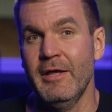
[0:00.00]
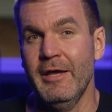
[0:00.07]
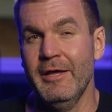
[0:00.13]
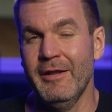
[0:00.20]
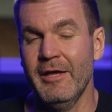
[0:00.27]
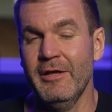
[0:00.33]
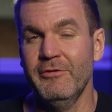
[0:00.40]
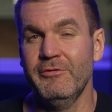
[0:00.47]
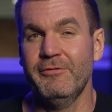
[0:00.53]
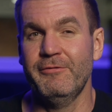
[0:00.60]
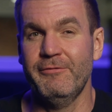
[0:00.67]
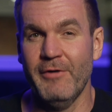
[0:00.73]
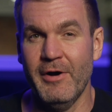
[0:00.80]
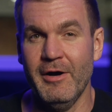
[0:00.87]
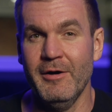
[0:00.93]
and has
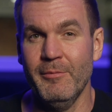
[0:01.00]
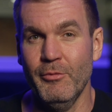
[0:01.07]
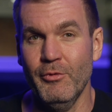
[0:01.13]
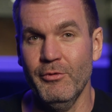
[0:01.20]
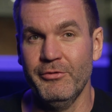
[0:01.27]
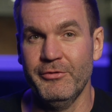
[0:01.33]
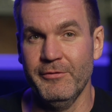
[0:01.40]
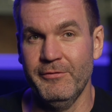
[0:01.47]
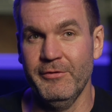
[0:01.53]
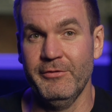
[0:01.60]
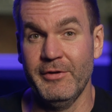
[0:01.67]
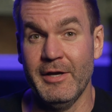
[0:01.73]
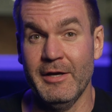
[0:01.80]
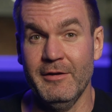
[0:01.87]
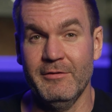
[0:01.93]
far more
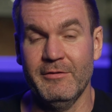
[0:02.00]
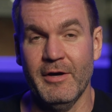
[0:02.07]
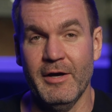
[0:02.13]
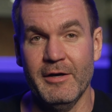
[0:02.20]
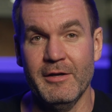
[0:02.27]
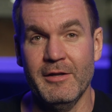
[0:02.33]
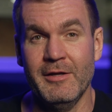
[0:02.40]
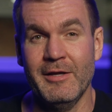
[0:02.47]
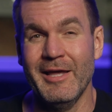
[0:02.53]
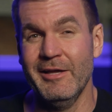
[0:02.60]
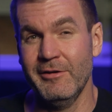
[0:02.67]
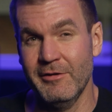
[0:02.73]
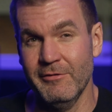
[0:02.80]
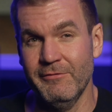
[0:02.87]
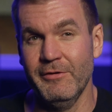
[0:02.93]
sophisticated targeting
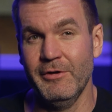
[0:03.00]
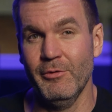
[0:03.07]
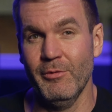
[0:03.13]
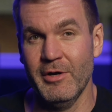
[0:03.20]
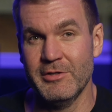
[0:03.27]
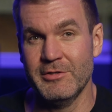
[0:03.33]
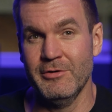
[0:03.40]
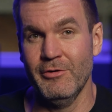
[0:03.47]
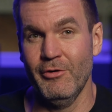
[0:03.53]
and configuration